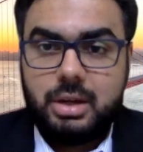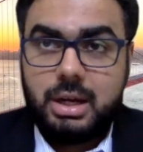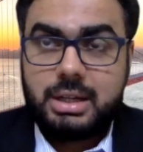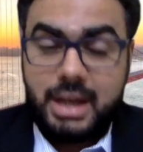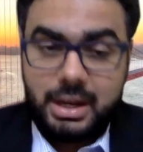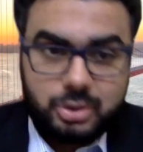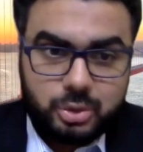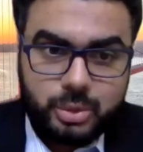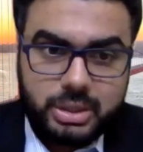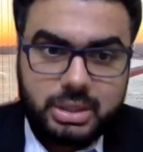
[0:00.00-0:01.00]
attached
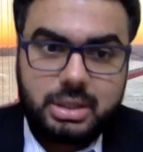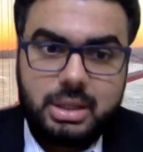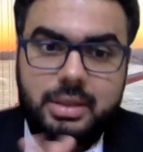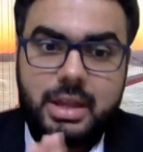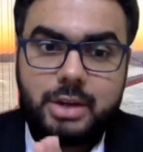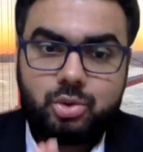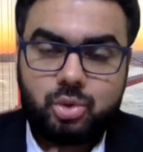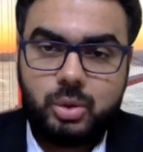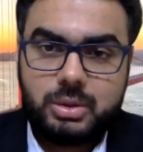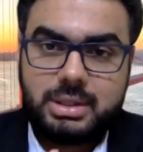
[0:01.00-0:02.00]
to it that
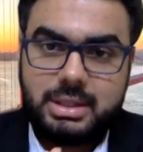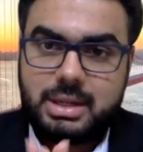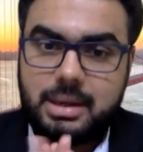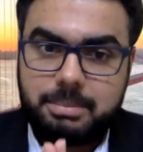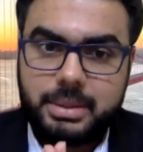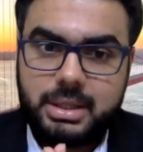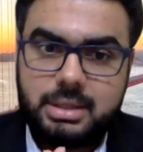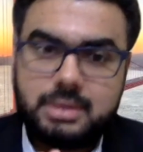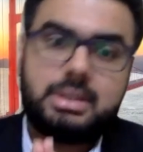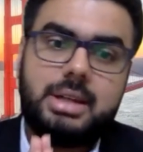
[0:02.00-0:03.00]
shows that
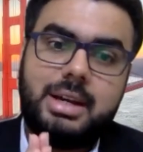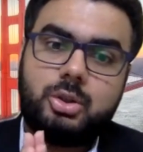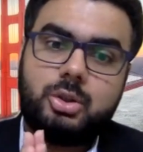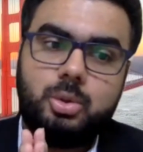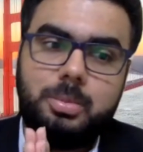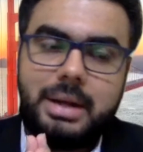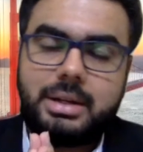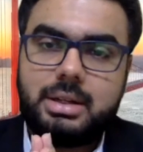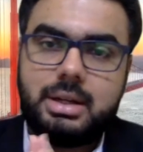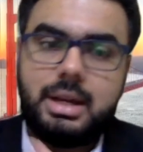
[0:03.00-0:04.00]
companies tend to do
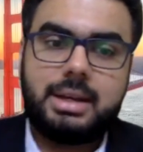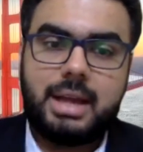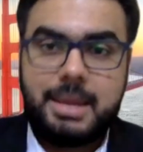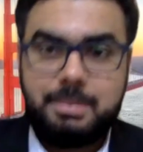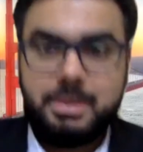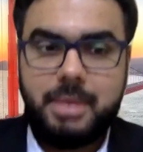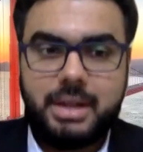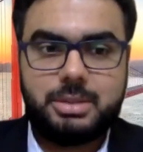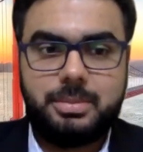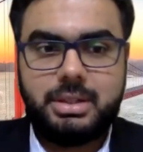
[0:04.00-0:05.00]
better at IP
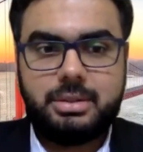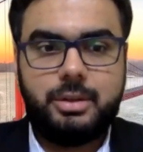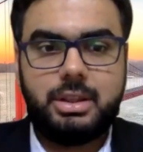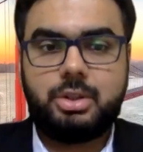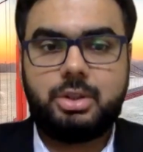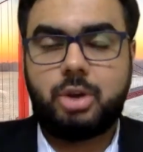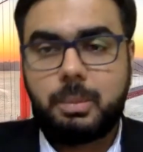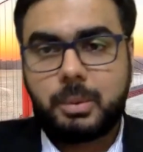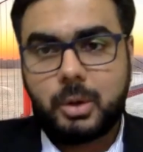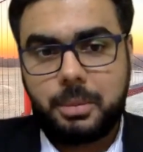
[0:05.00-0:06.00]
management when the
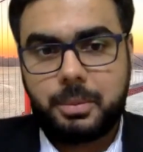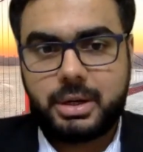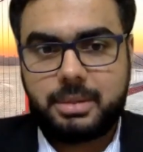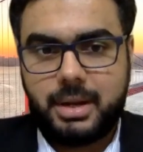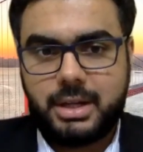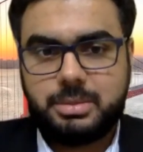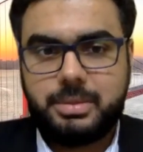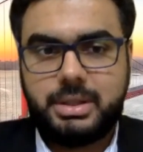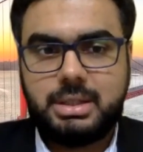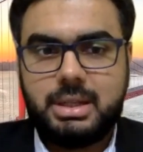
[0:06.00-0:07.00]
top corporate
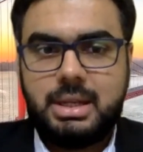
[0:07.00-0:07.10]
management